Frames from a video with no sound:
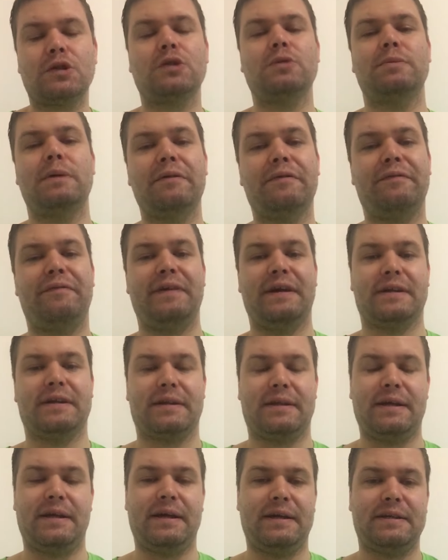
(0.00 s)

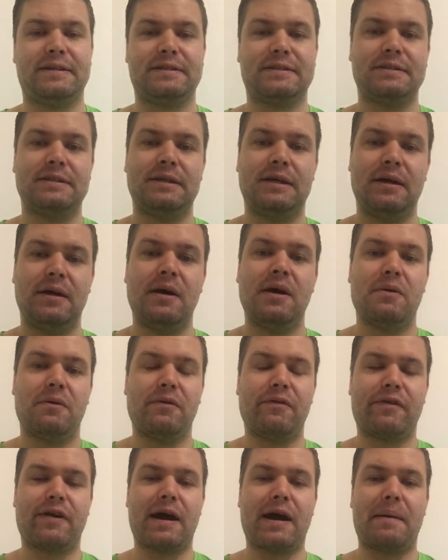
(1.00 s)
12:30 race.
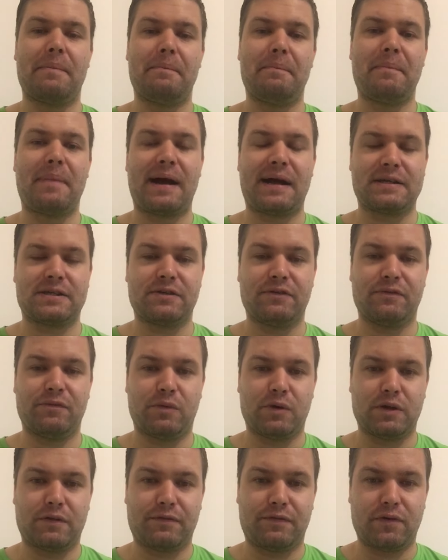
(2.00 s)
We've got a massive
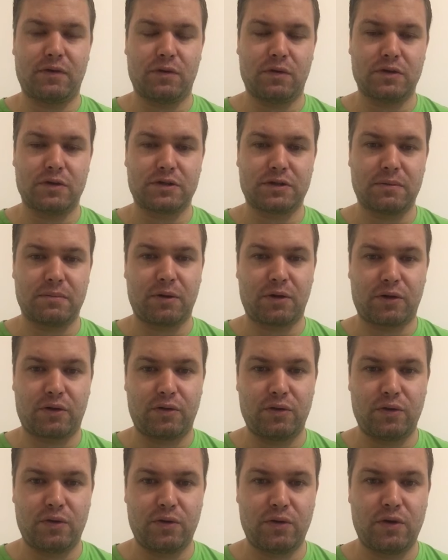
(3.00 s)
bird for horse number
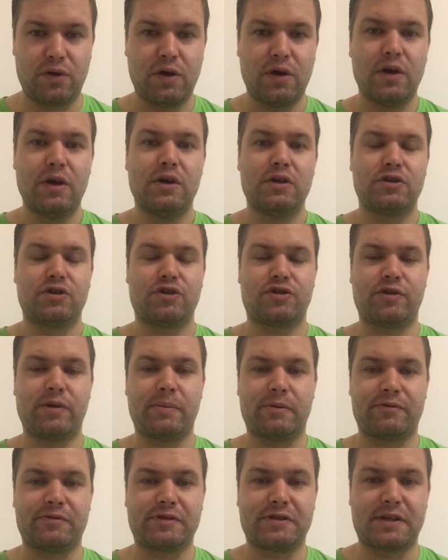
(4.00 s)
2,
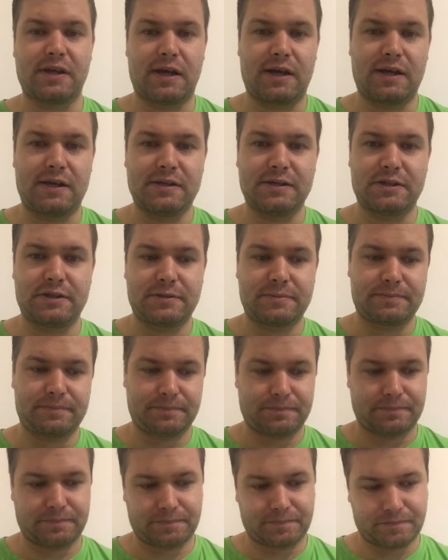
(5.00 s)
Stream of Stars.
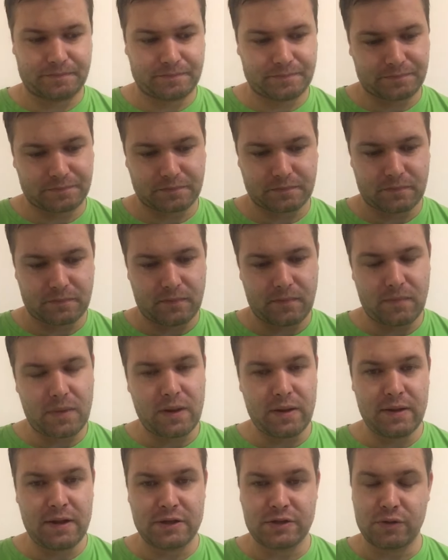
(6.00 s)

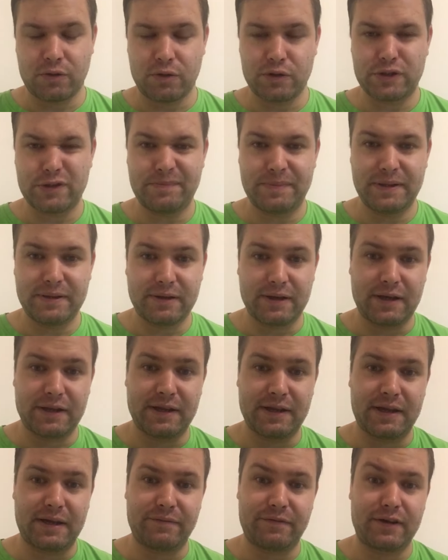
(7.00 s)
This horse has been
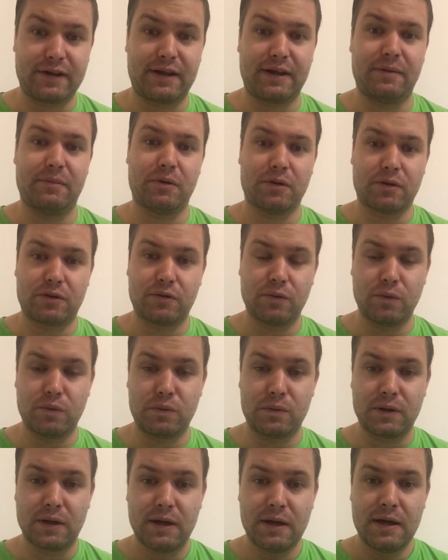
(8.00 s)
learning every day, we're
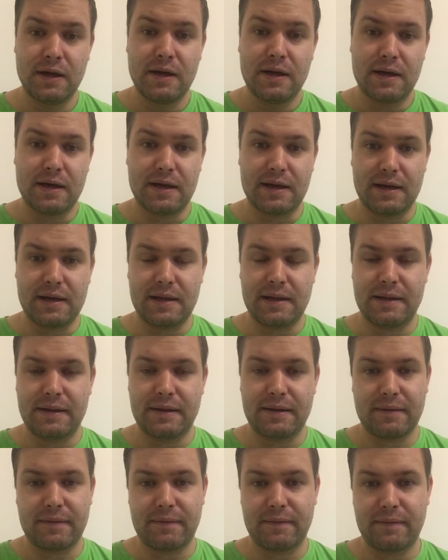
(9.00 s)
told, and
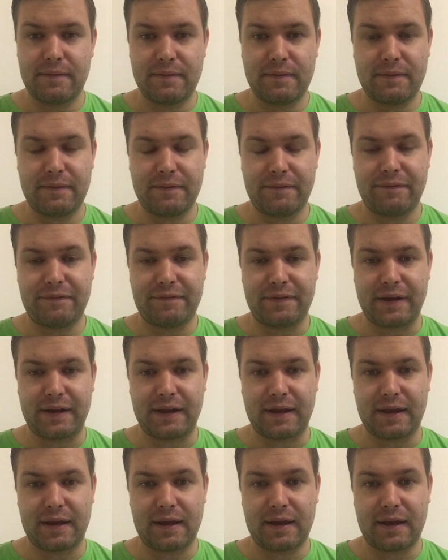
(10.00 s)
they think